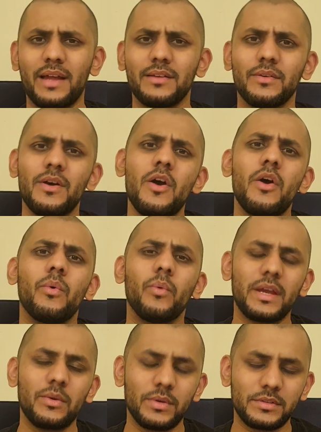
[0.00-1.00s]
And
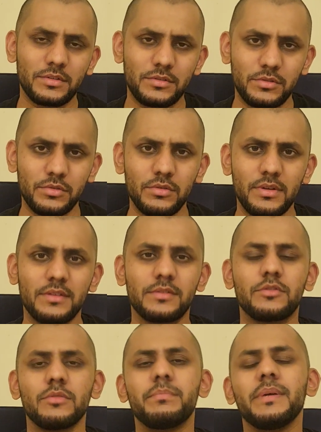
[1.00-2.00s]
what he wanted to do
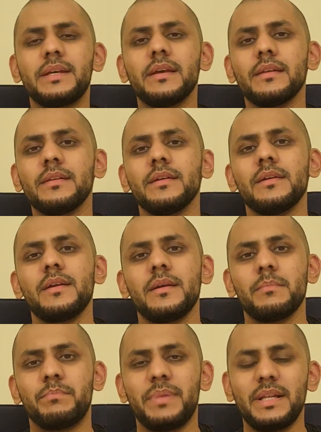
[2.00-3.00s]
is to begin
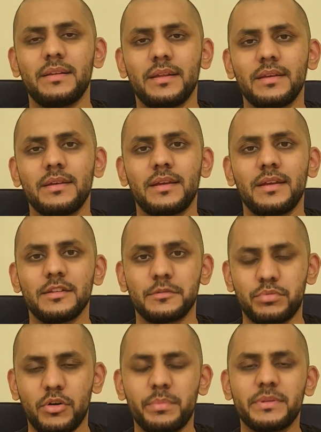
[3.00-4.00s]
building his
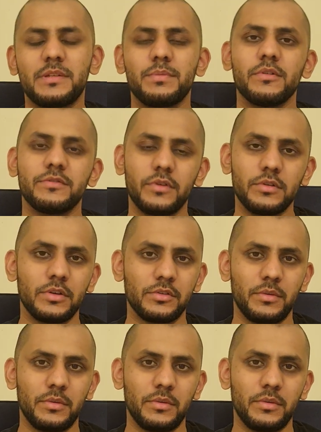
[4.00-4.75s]
property portfolio.